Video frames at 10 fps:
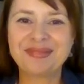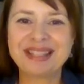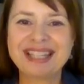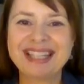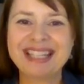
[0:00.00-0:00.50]

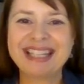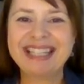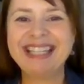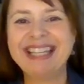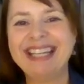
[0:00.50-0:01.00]

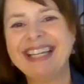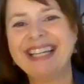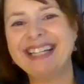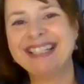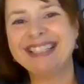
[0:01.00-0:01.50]

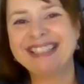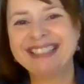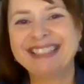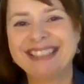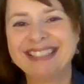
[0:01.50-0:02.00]

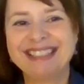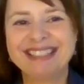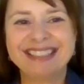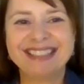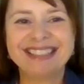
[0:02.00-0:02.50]

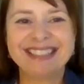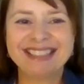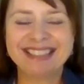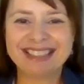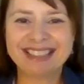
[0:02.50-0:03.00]

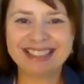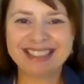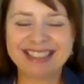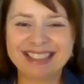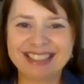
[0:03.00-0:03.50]

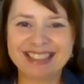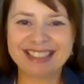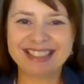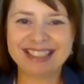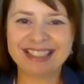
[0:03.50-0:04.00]

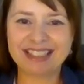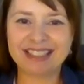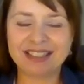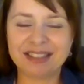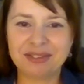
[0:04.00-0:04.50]

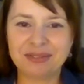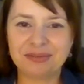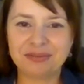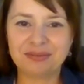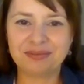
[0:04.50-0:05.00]

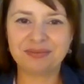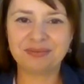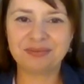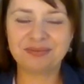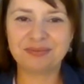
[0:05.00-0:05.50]

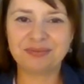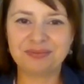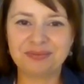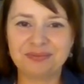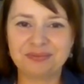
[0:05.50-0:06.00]

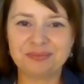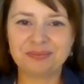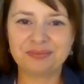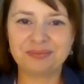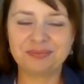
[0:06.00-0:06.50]

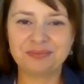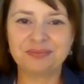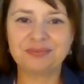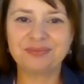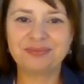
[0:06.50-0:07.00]
The person shown says nothing.